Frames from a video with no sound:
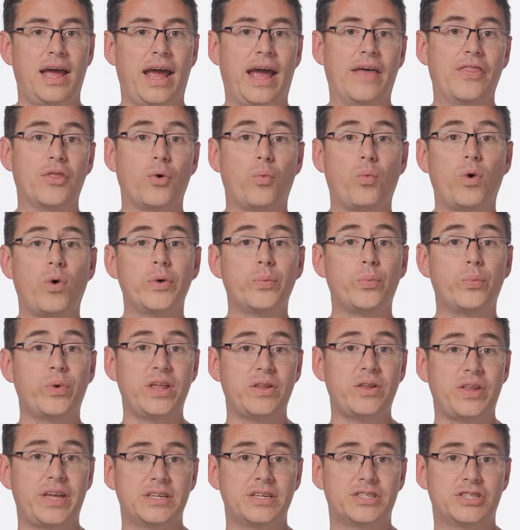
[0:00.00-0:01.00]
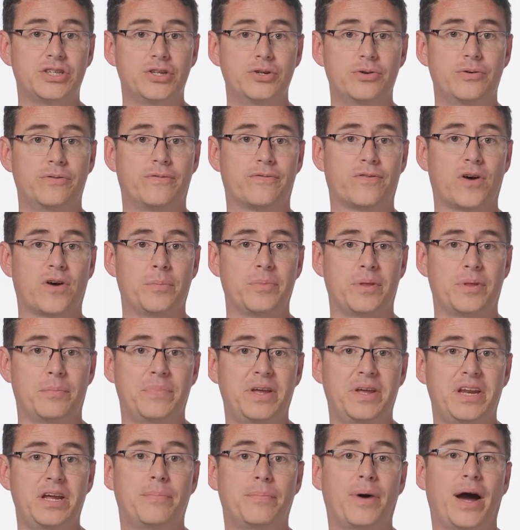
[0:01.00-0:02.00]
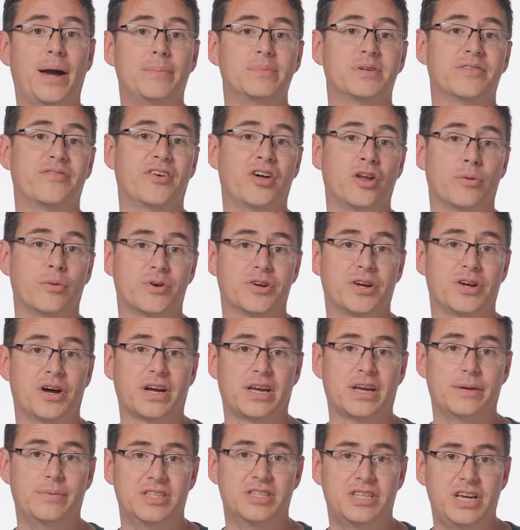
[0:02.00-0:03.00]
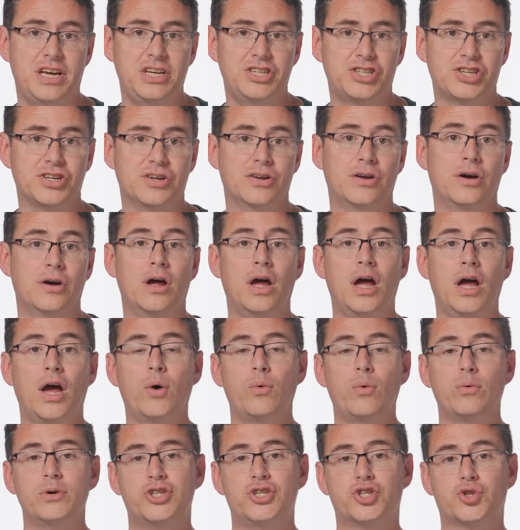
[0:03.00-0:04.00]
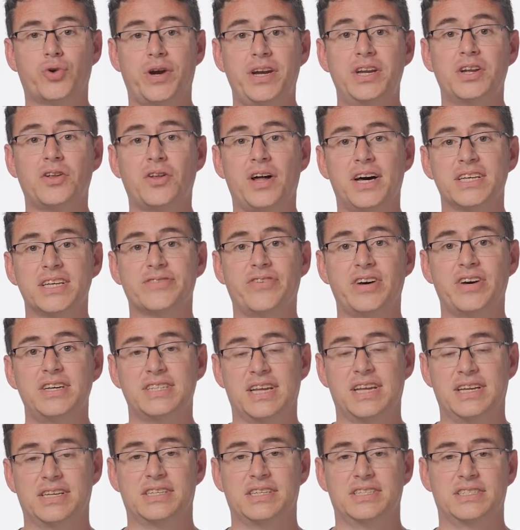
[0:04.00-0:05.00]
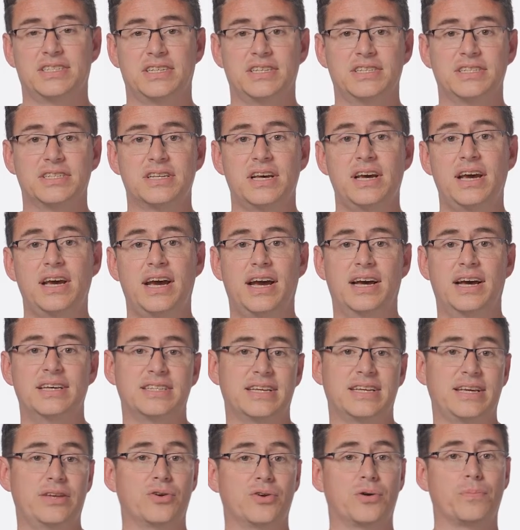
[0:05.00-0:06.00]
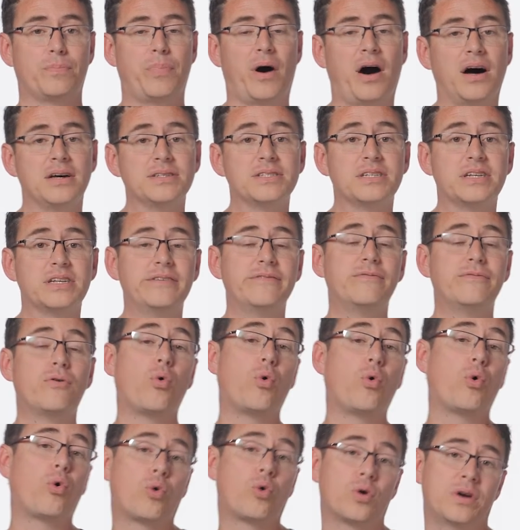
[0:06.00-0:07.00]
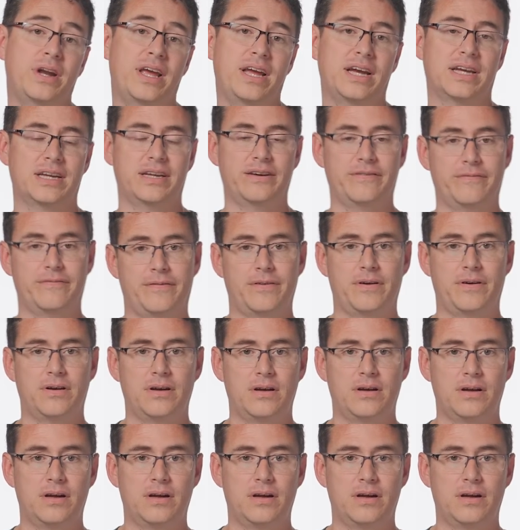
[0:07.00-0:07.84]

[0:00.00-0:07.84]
and the one we linked to from the MediaPipe developer documentation was trained to classify sentences as either positive or negative.